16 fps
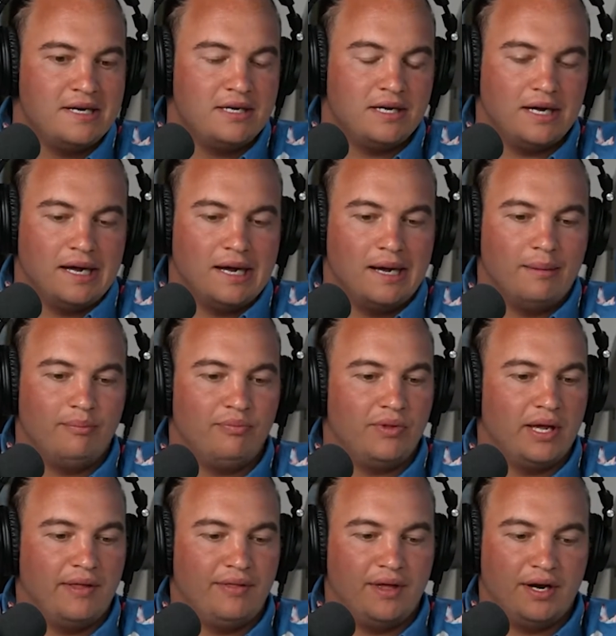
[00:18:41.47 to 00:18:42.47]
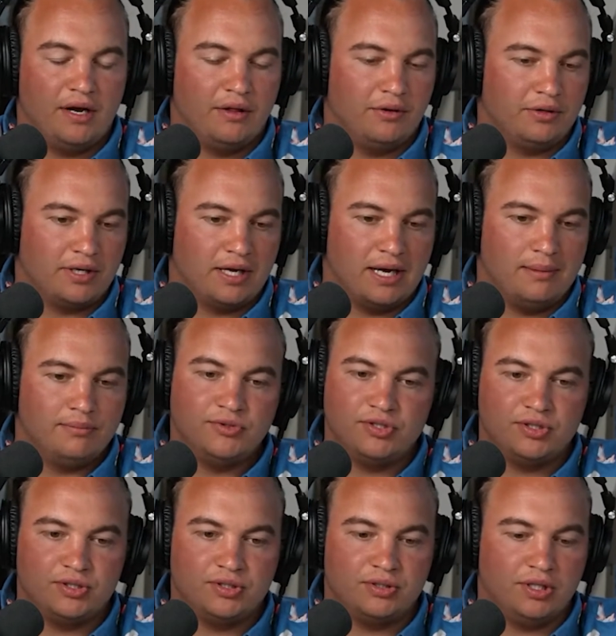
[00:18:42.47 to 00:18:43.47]
And then other
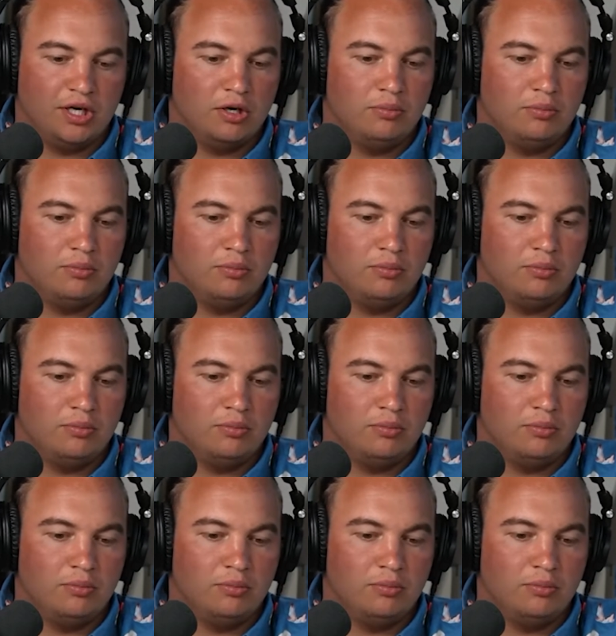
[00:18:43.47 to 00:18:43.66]
times,